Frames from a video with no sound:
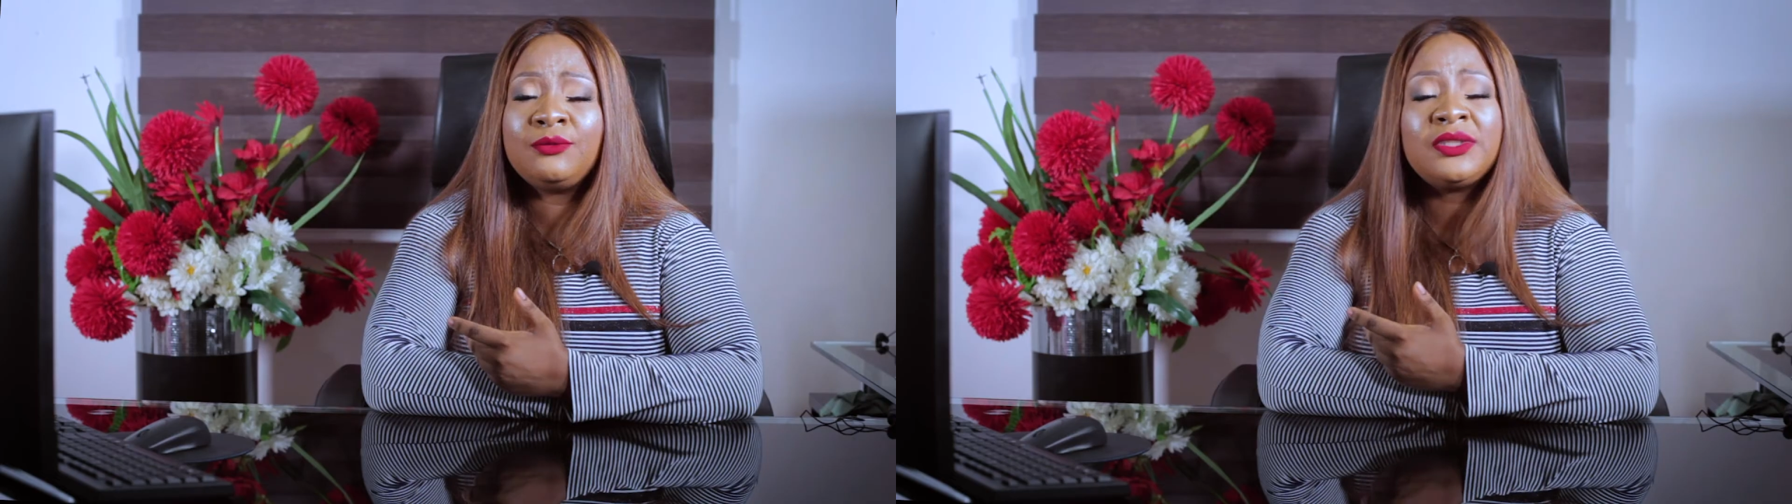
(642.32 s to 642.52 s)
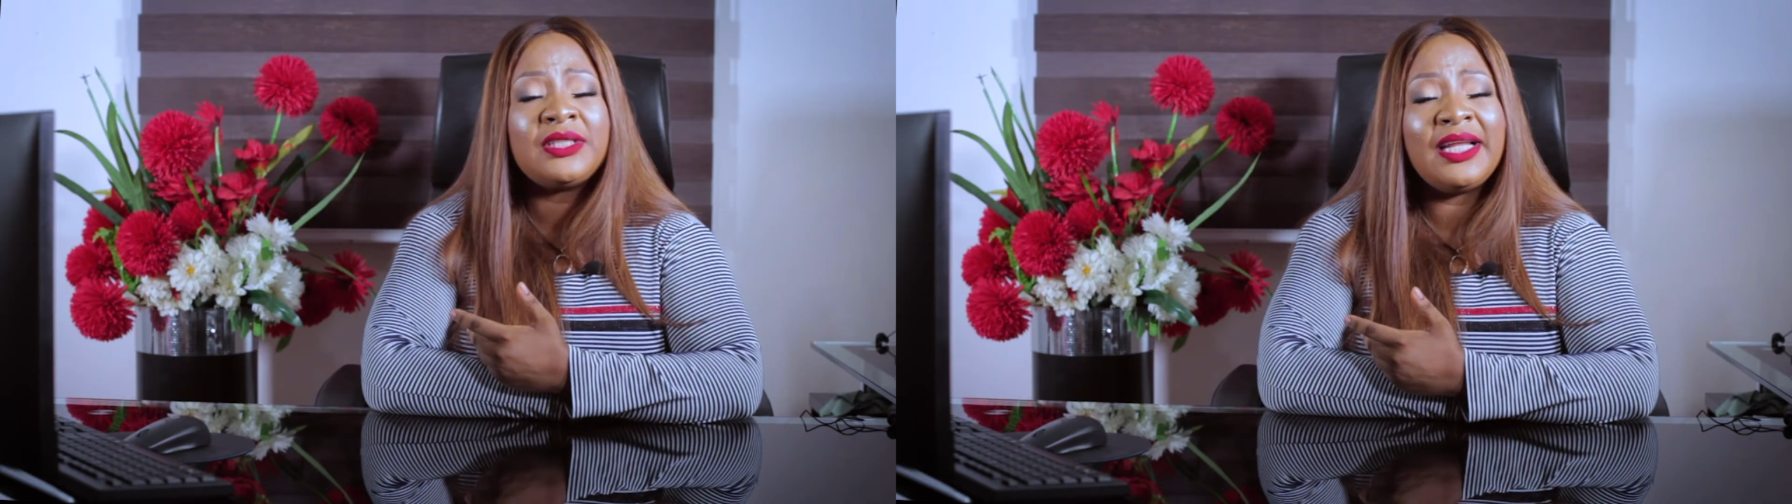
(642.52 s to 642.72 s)

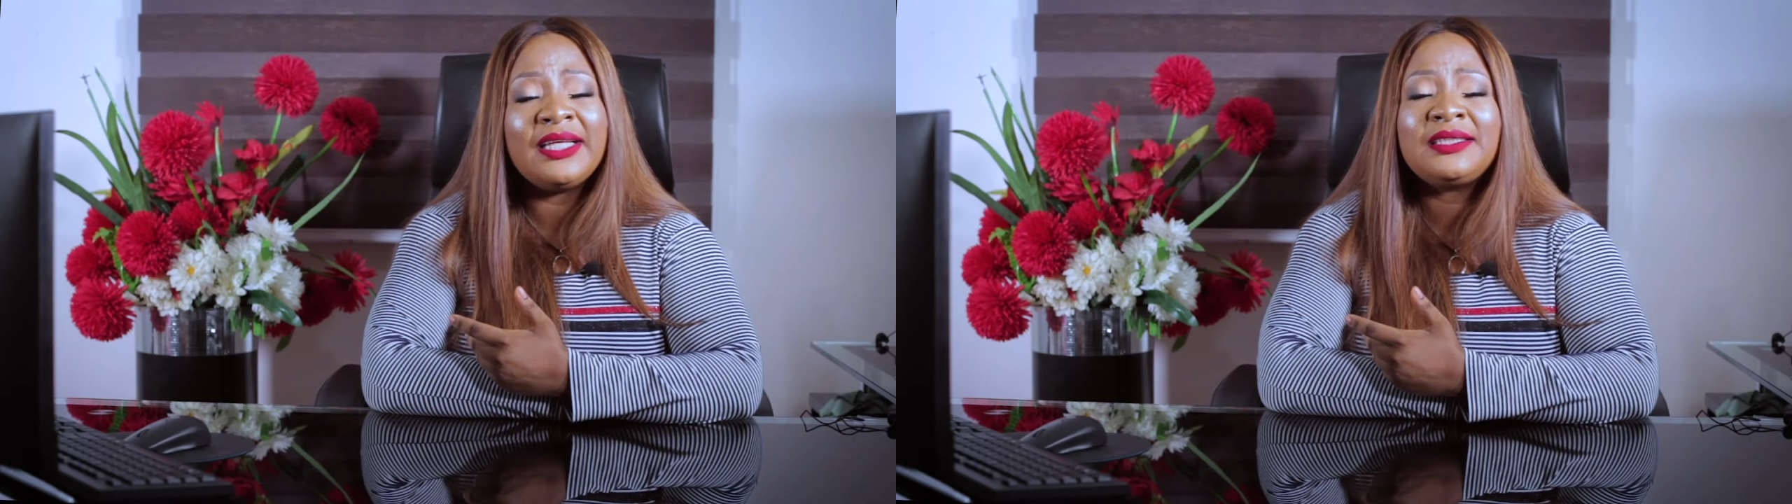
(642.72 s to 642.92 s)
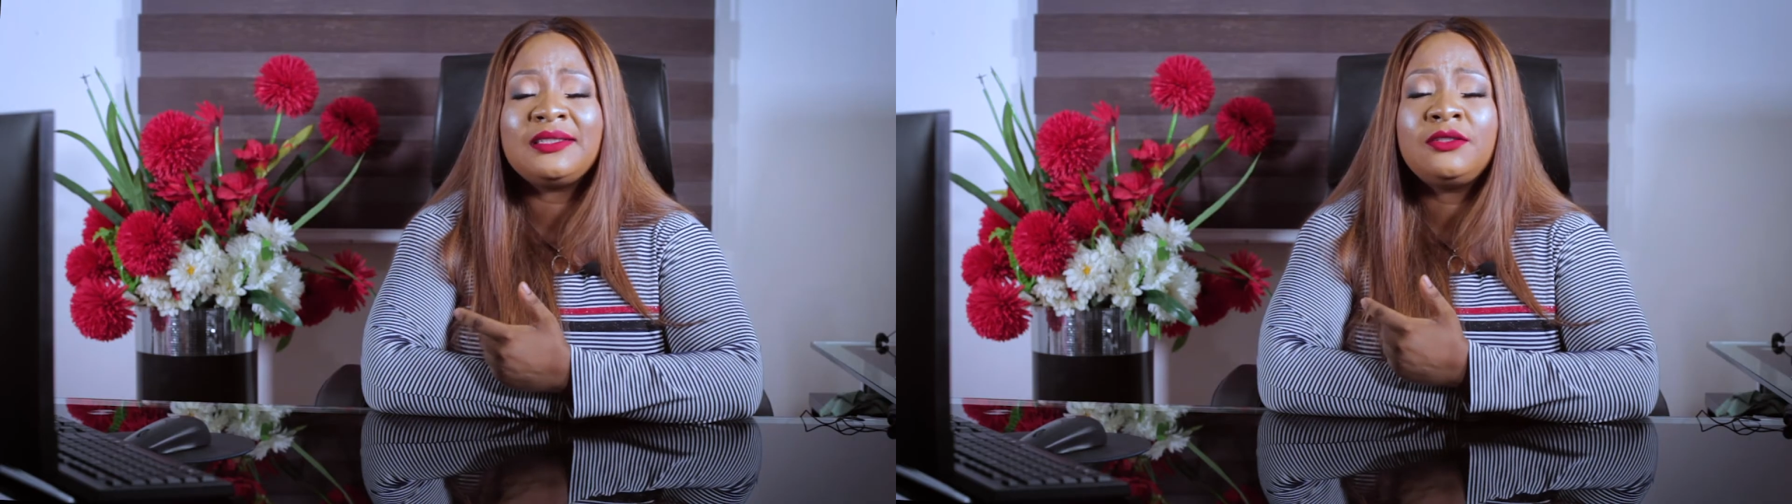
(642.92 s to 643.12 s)

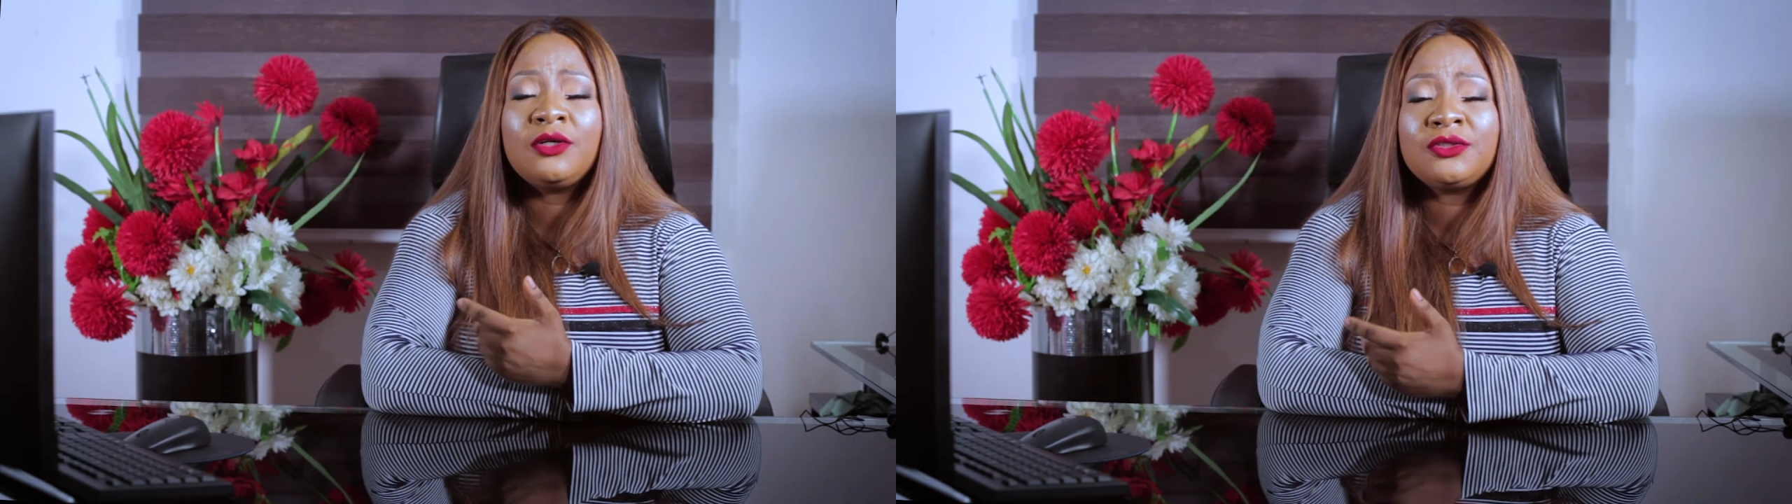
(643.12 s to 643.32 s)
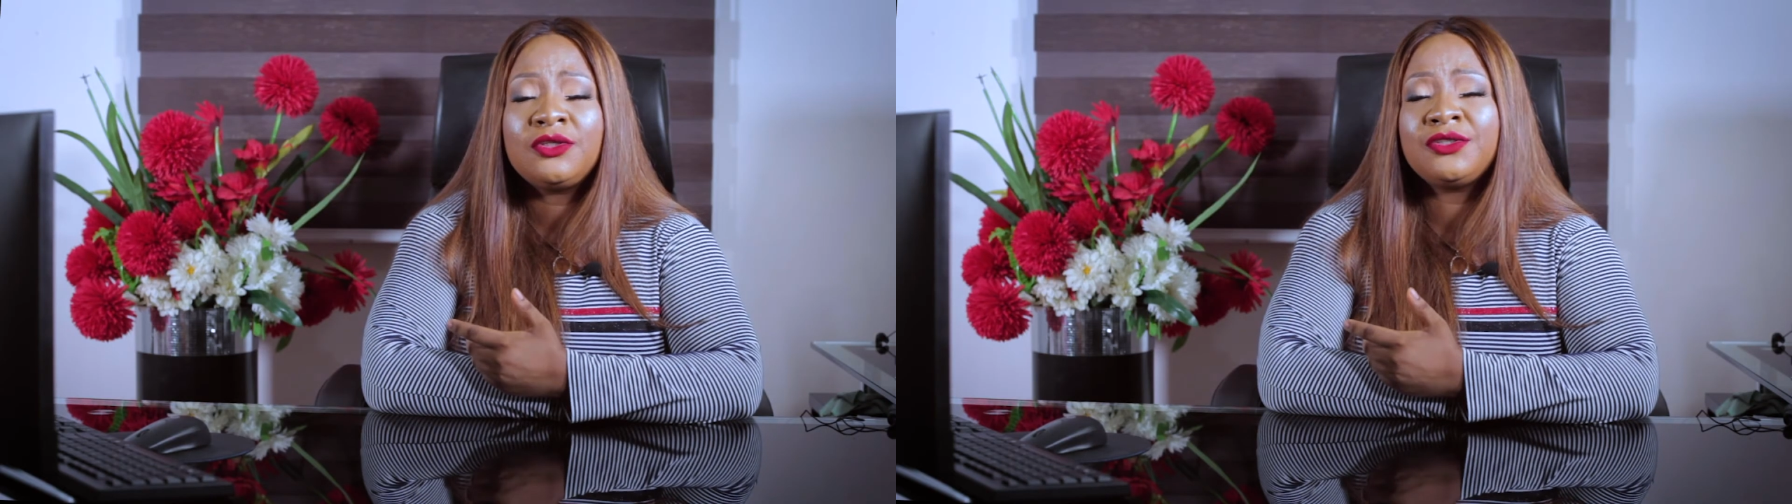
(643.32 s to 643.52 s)
select
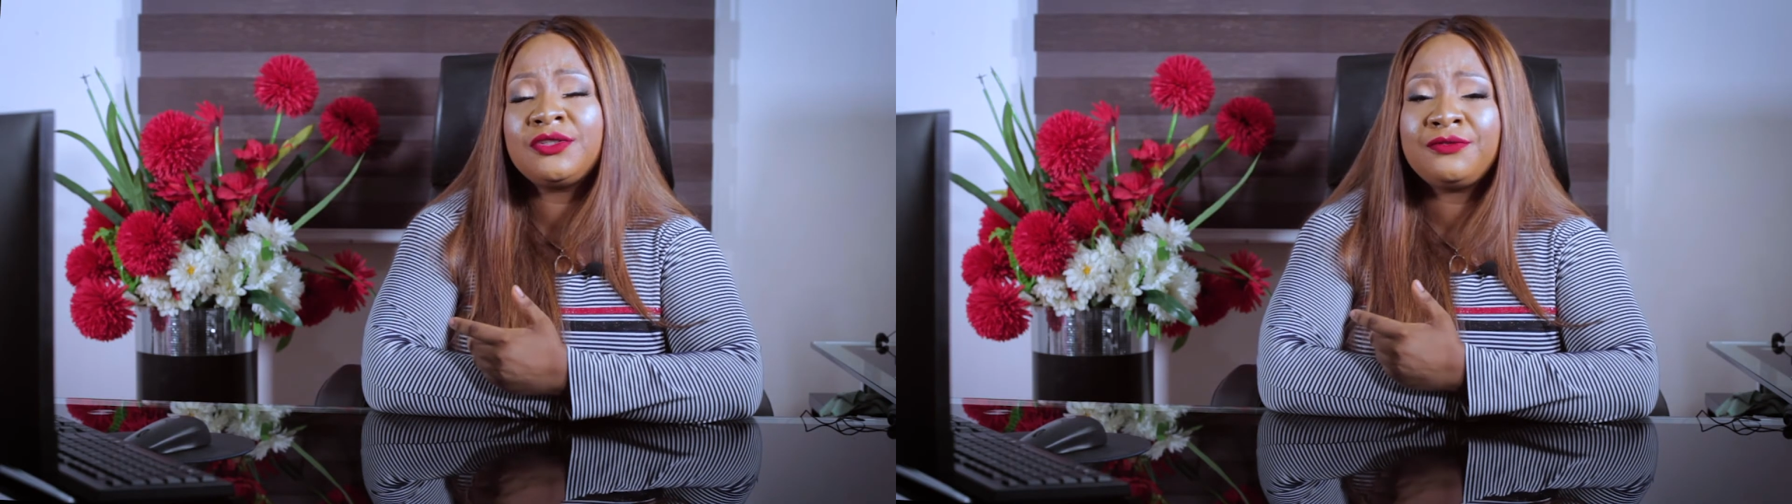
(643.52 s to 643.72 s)
doctors